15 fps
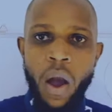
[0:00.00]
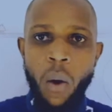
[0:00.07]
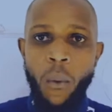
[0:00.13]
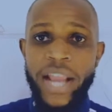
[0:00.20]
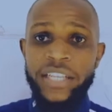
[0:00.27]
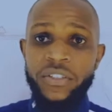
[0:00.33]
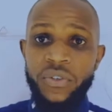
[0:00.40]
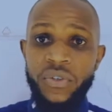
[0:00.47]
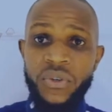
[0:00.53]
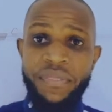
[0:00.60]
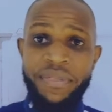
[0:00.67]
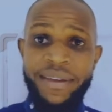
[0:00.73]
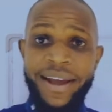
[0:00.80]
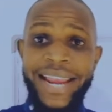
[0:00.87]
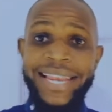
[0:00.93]
Why do you
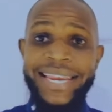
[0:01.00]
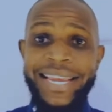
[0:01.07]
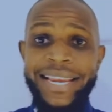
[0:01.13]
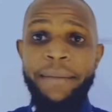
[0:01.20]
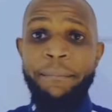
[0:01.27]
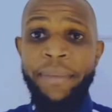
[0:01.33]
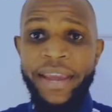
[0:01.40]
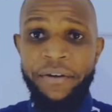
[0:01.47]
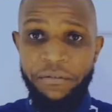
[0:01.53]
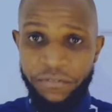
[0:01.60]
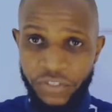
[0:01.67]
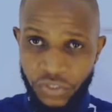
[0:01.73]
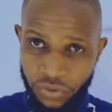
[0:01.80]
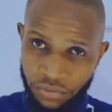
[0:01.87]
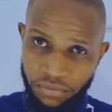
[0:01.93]
think I need a pair of
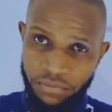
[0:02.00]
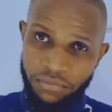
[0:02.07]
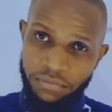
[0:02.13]
shoes?